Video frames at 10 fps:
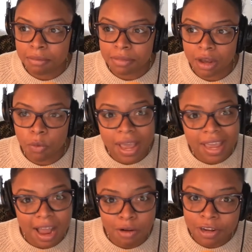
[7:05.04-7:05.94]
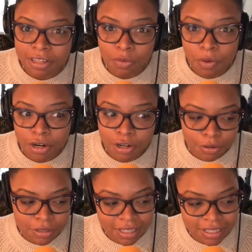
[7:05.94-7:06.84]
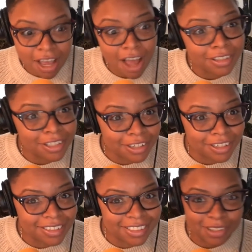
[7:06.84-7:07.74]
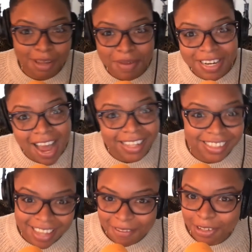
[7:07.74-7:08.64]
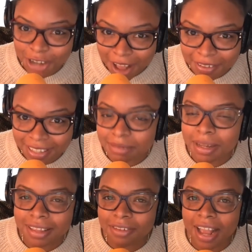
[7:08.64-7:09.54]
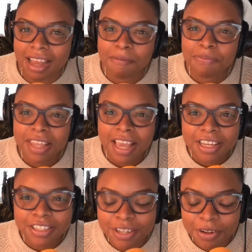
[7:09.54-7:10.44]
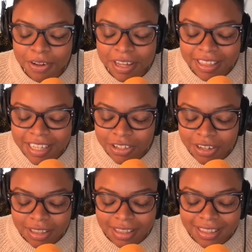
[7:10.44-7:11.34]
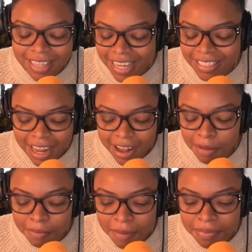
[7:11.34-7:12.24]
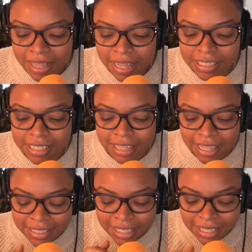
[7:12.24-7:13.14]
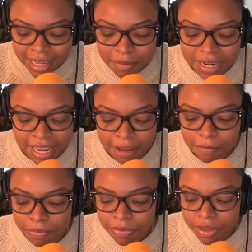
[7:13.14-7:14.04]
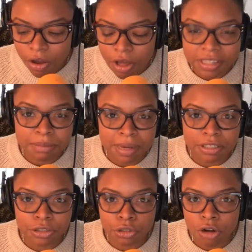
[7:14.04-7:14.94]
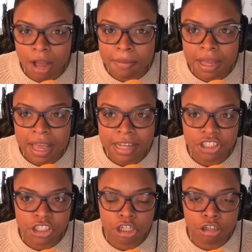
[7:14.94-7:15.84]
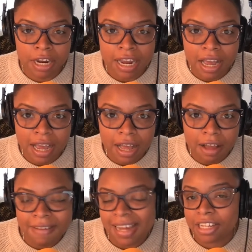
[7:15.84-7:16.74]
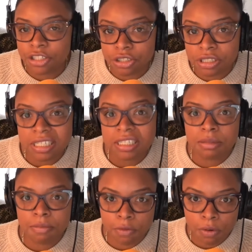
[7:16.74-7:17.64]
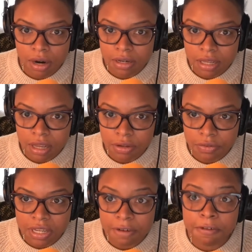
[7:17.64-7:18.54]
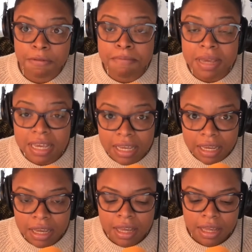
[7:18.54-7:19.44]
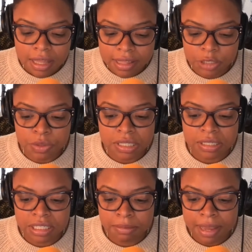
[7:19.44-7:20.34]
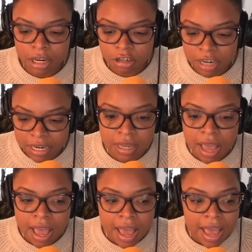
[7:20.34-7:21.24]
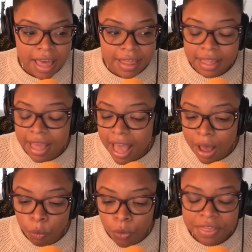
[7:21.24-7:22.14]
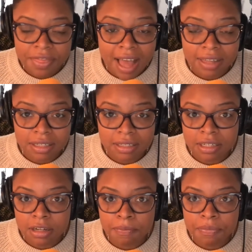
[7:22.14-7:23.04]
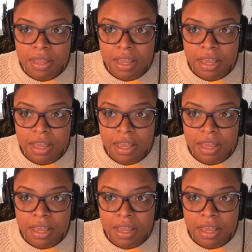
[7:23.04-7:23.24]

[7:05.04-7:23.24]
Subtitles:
like, wait, I really want to go to this concert, so let me not save for travel this month, right? So these are things that come up that let's eliminate all this mental drama and just create a financial system for ourselves. And for me, this was a system I created. With that system,